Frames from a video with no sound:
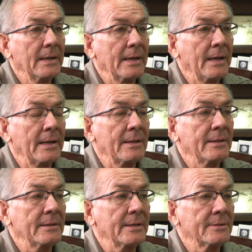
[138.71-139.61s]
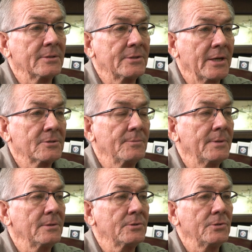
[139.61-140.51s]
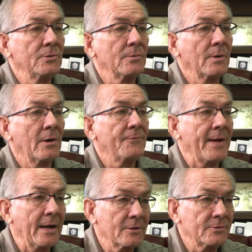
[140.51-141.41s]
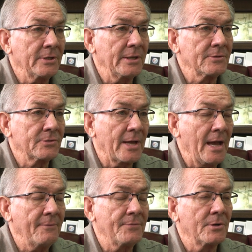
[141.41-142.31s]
And I think that's a testament to our faculty and staff.